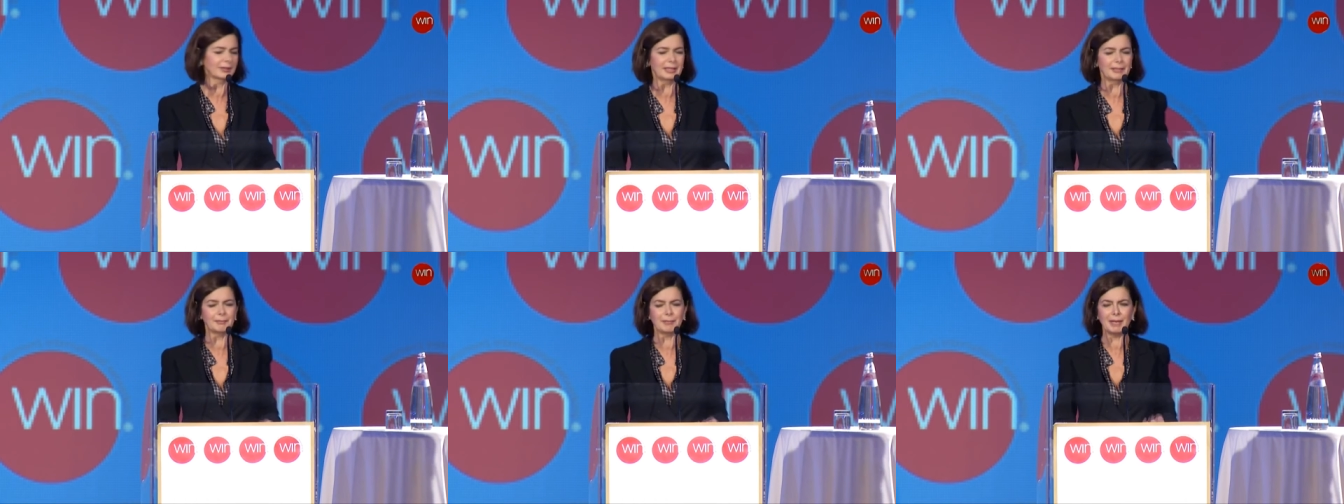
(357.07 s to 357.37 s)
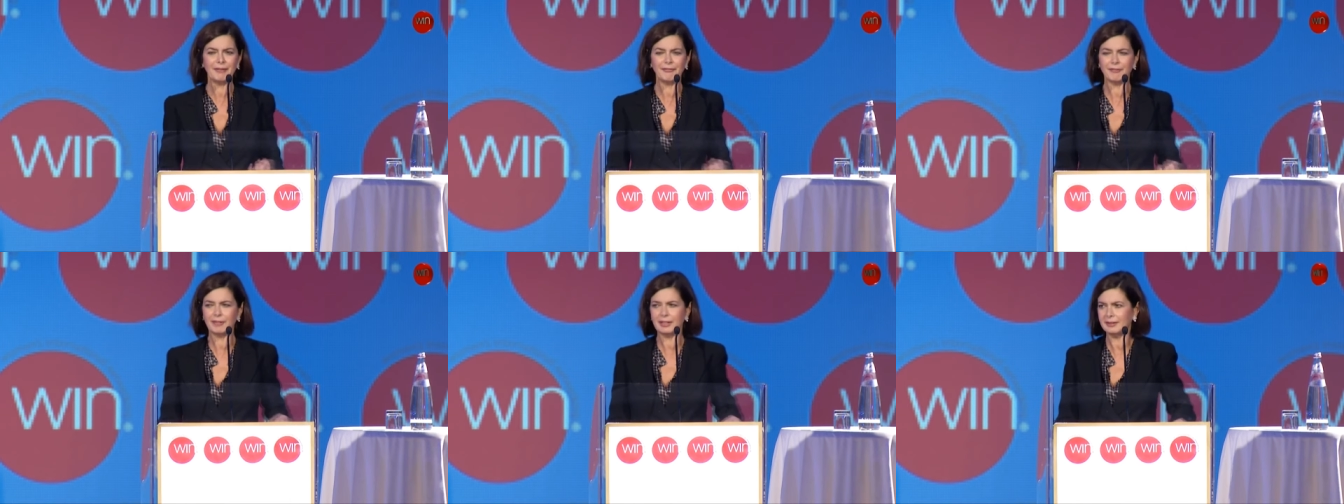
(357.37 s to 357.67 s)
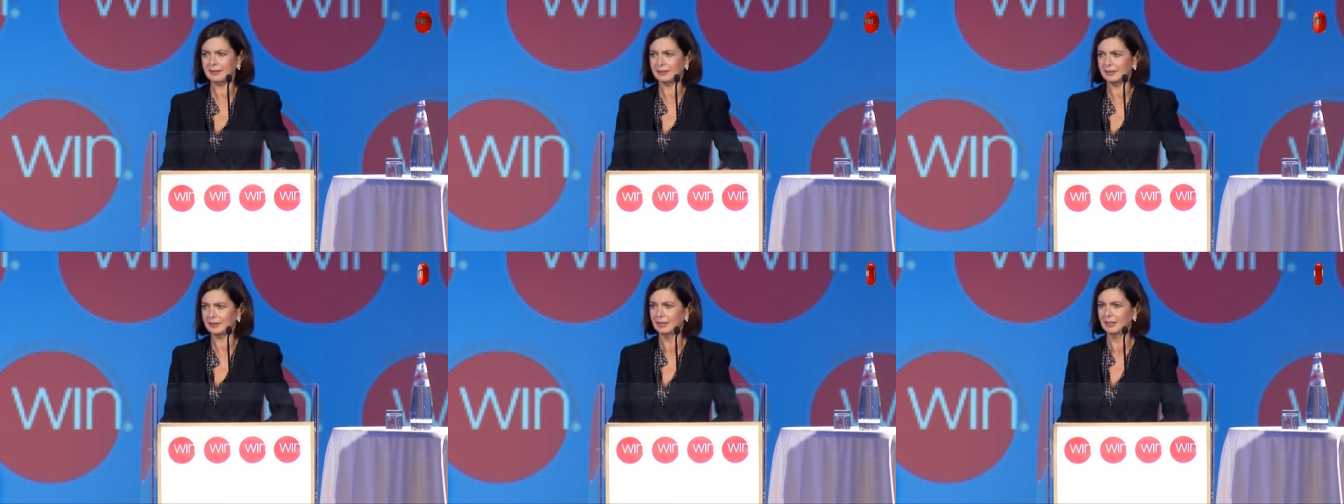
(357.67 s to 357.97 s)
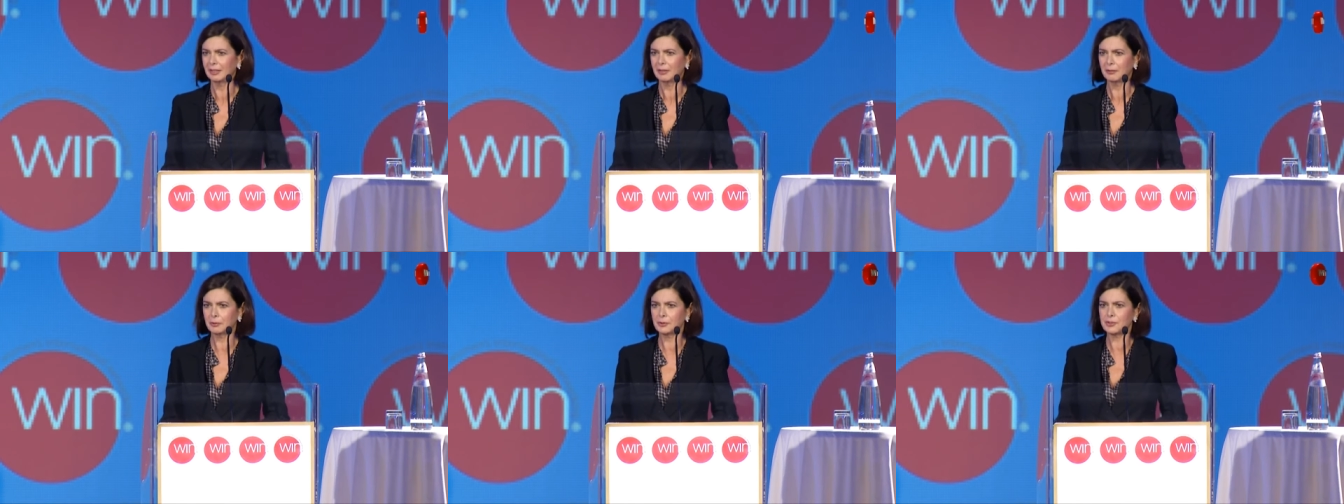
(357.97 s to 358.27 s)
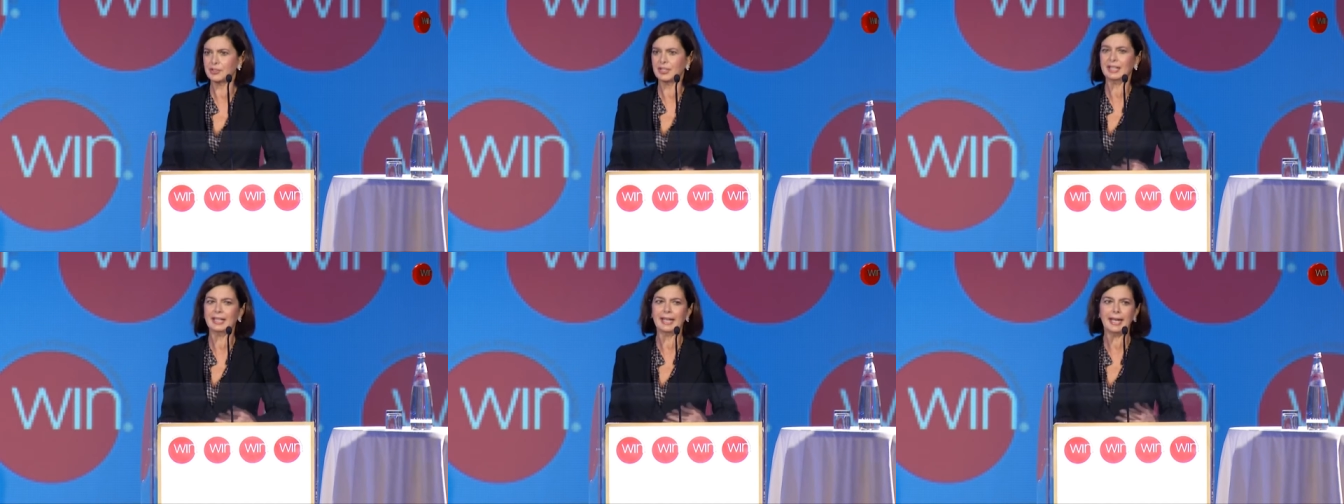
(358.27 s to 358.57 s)
And my father
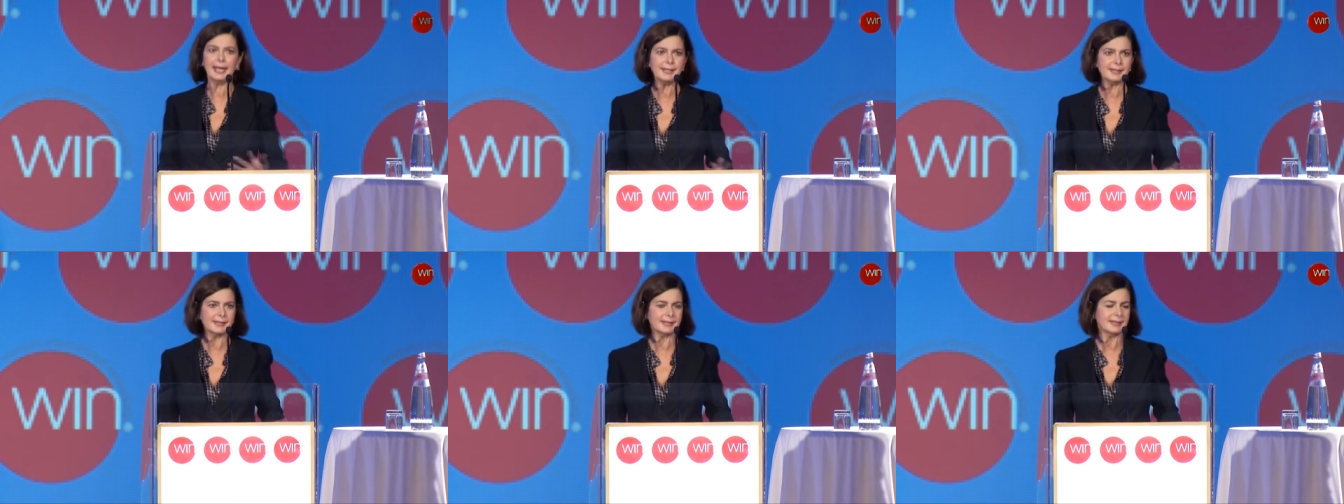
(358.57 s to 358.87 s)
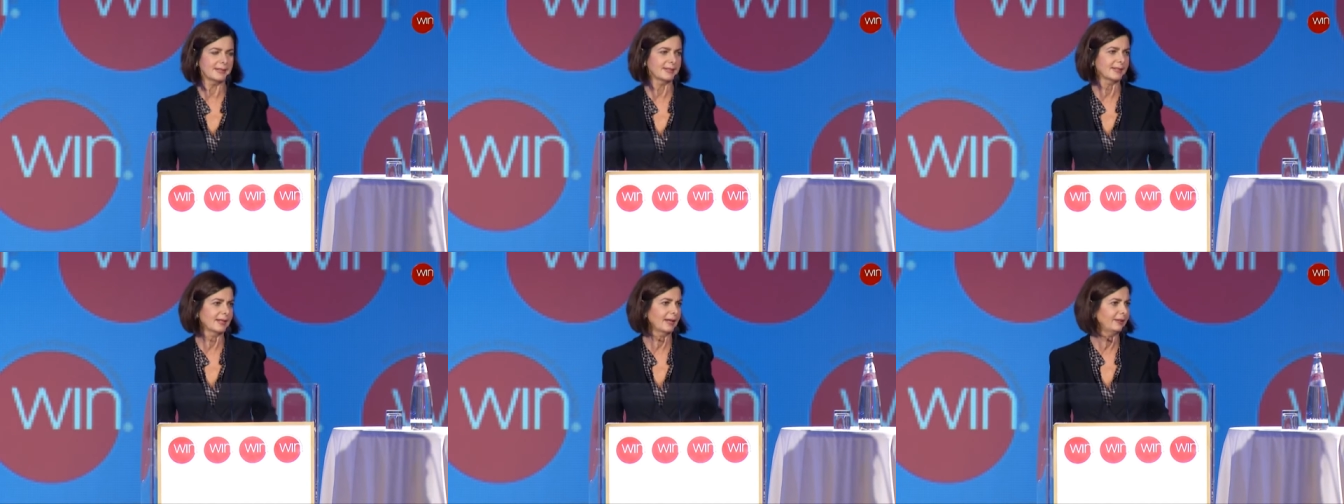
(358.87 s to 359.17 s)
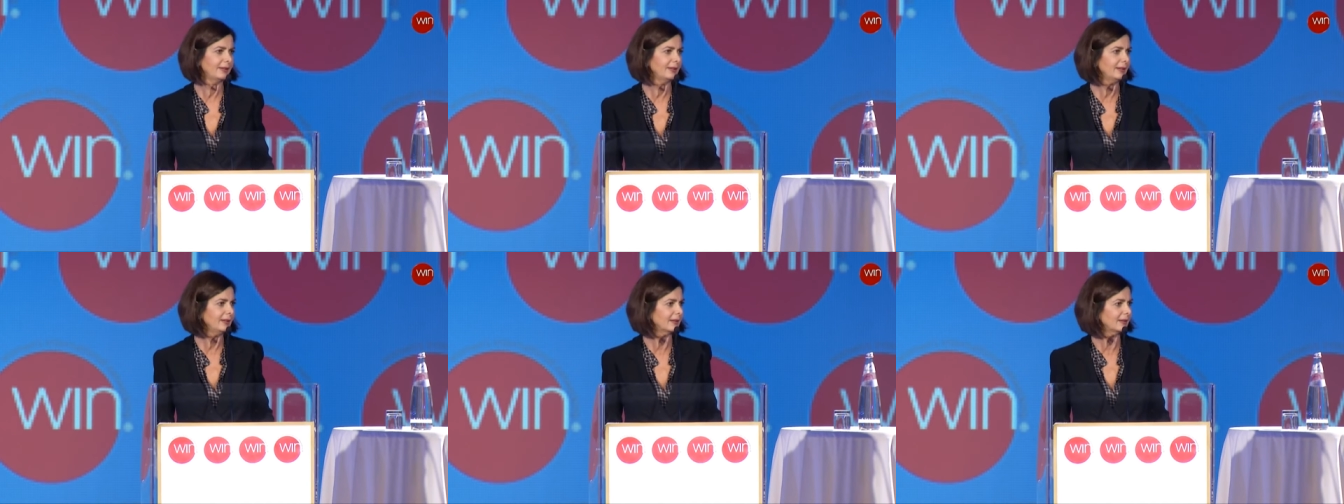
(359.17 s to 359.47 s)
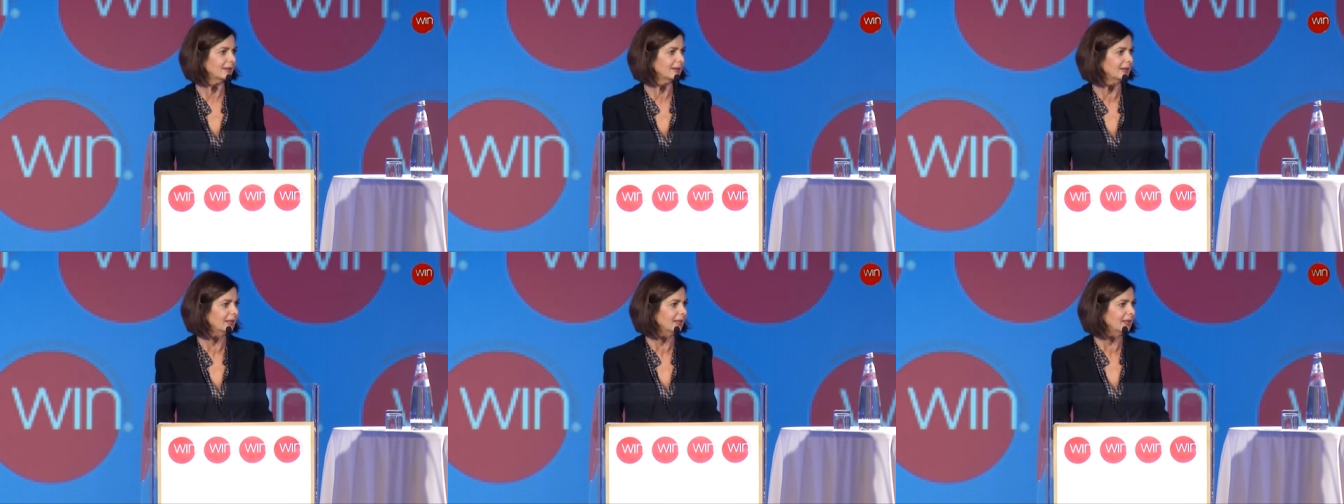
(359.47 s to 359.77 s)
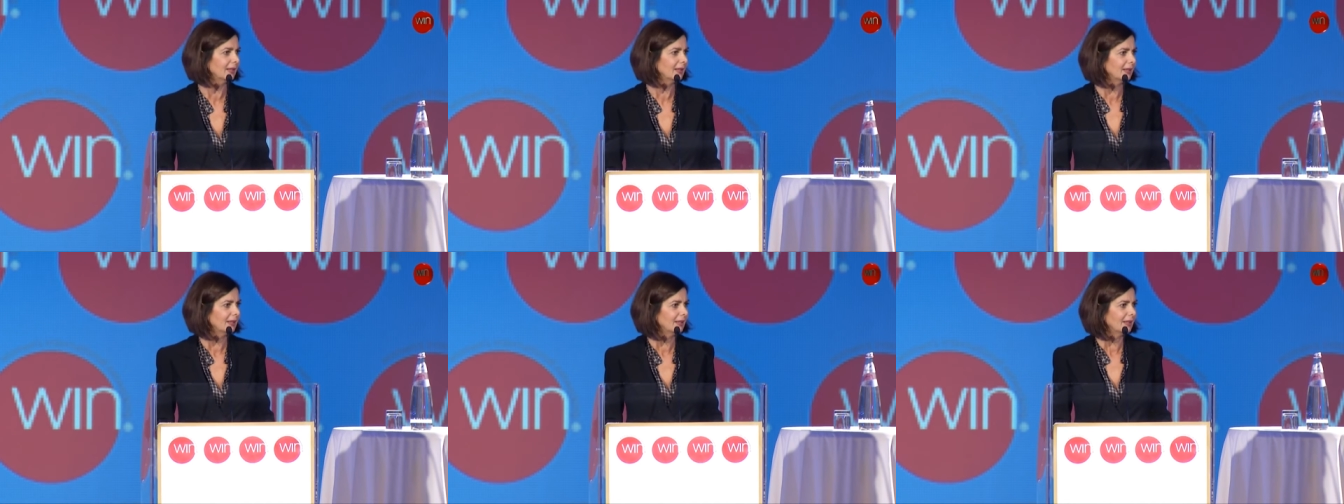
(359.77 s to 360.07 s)
was against this idea
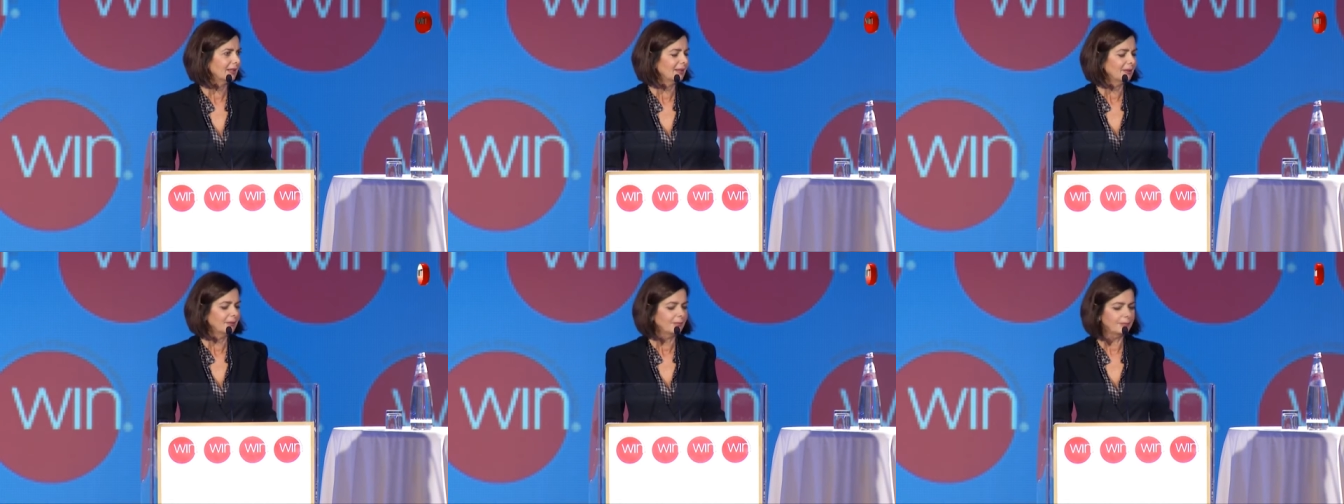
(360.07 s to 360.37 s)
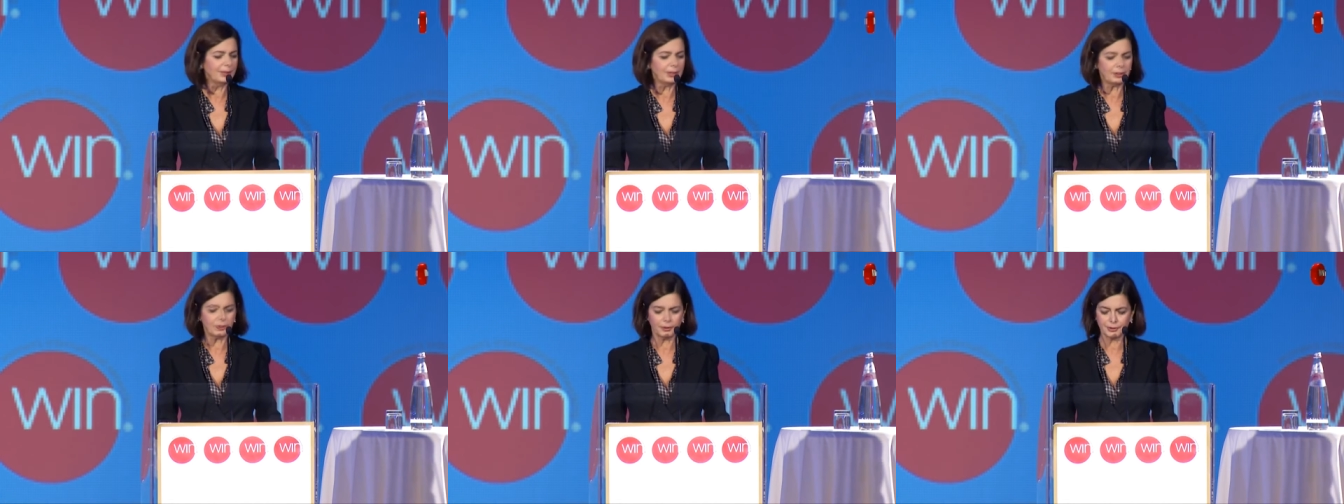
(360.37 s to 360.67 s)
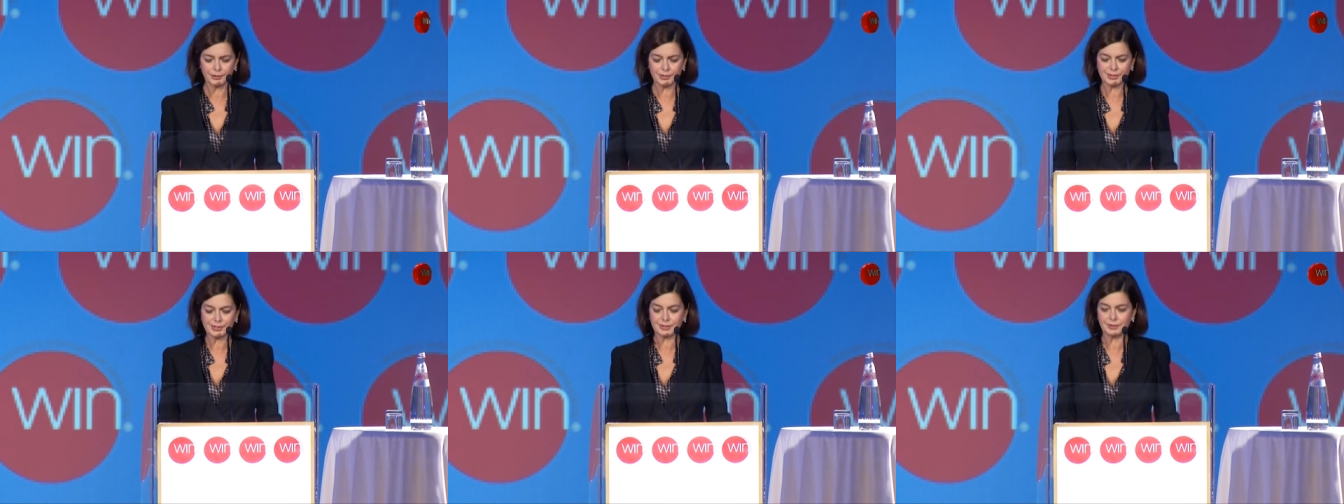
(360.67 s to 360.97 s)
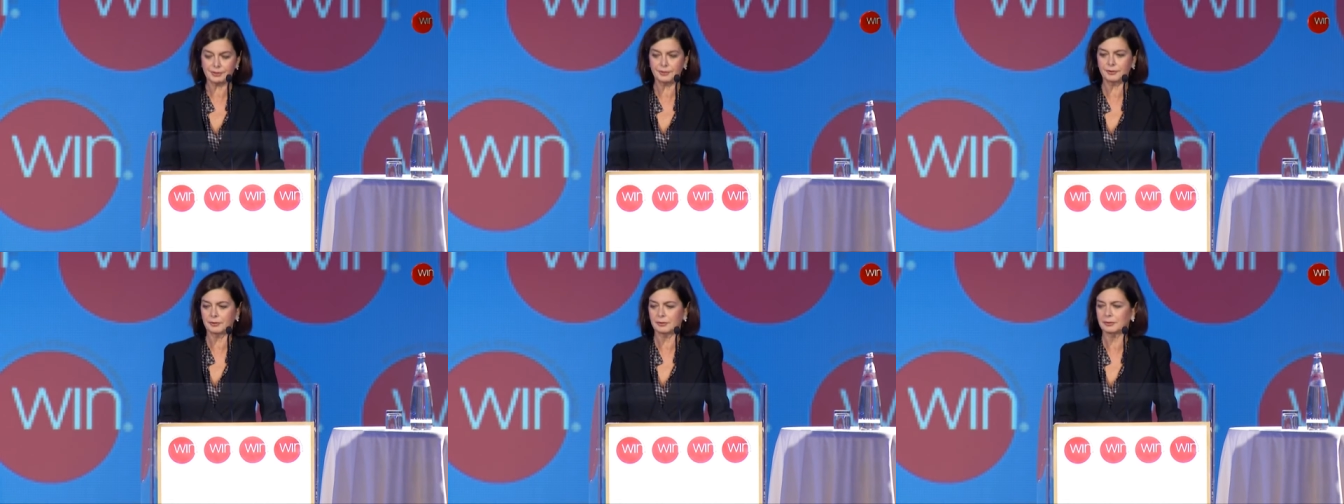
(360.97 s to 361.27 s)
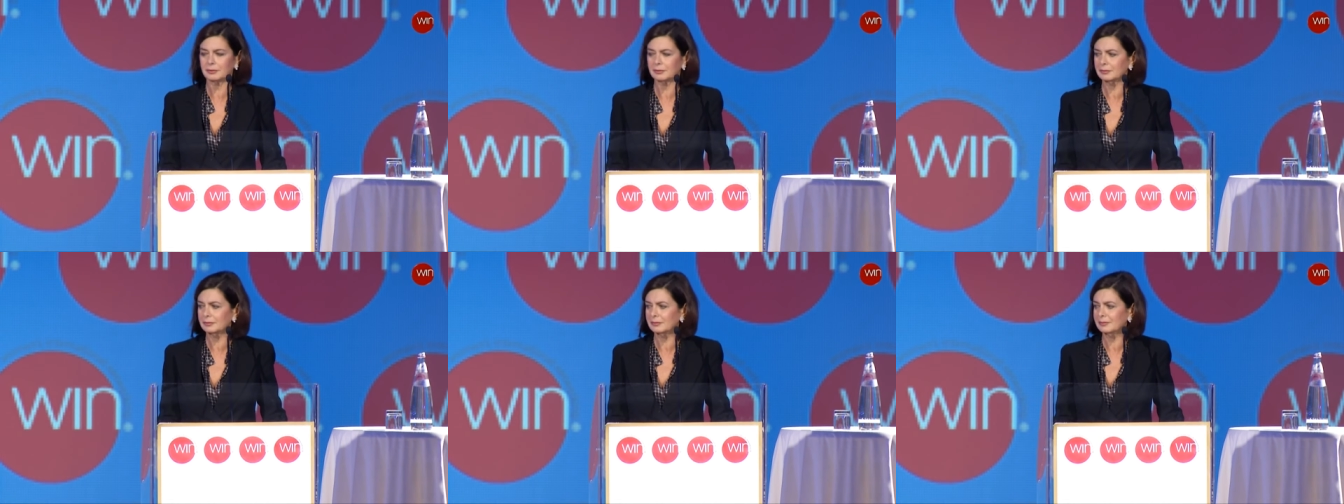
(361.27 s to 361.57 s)
because, you
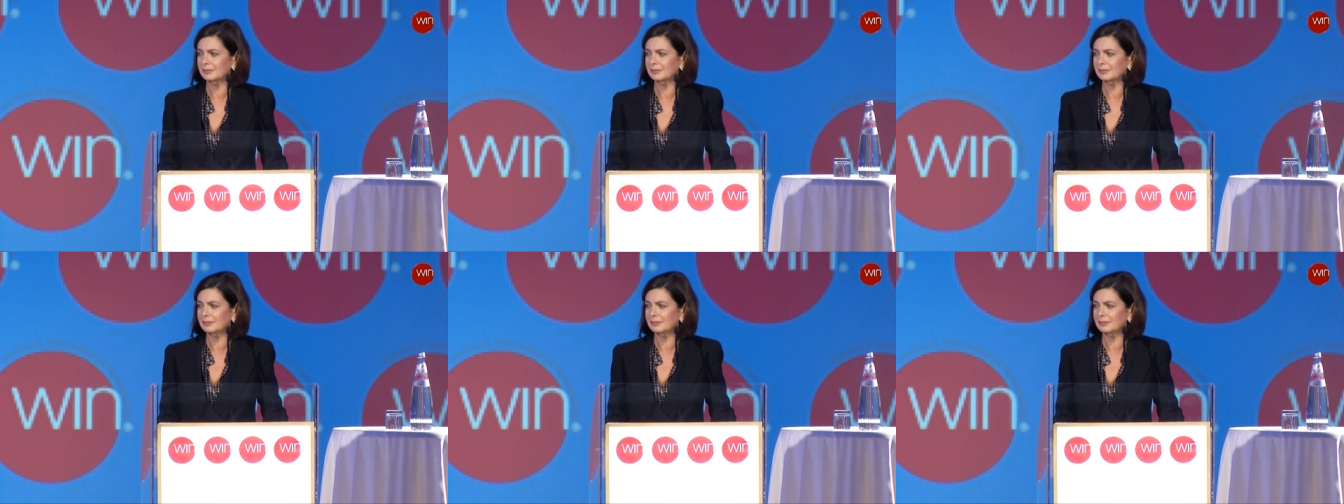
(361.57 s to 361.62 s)
know,